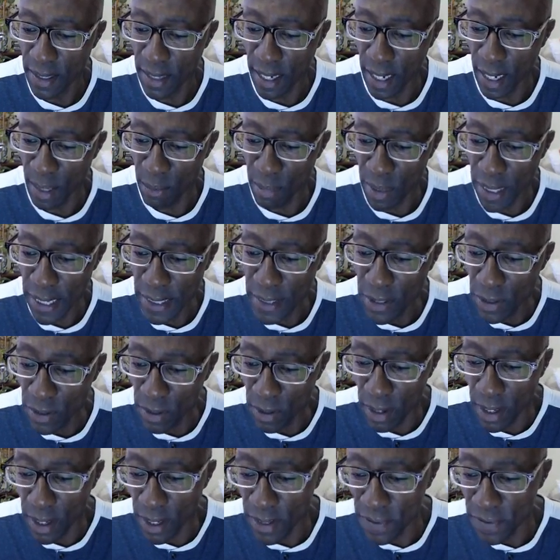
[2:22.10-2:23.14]
God bless
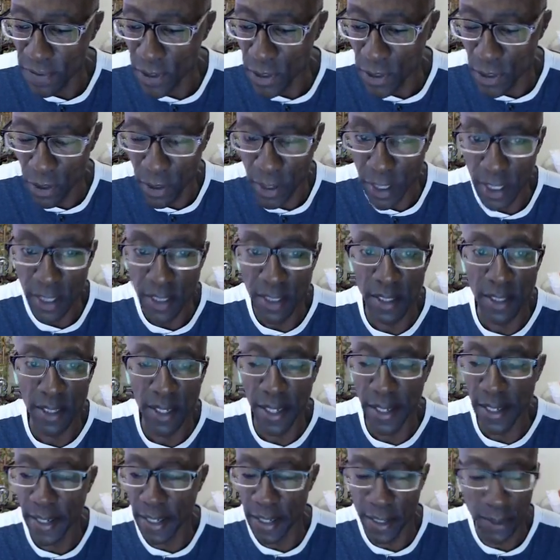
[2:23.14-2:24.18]
you all for joining
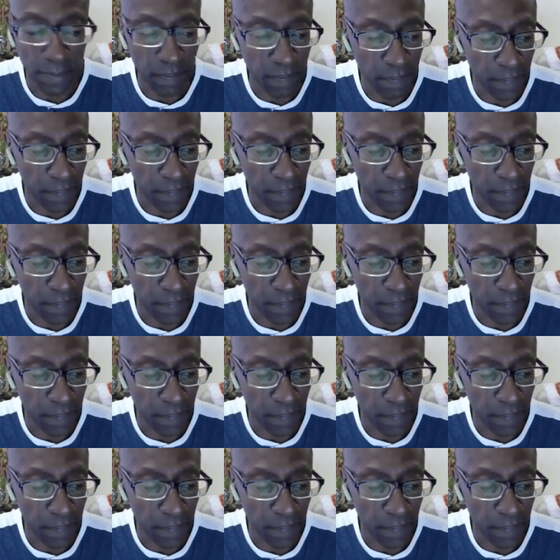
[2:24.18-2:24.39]
tonight.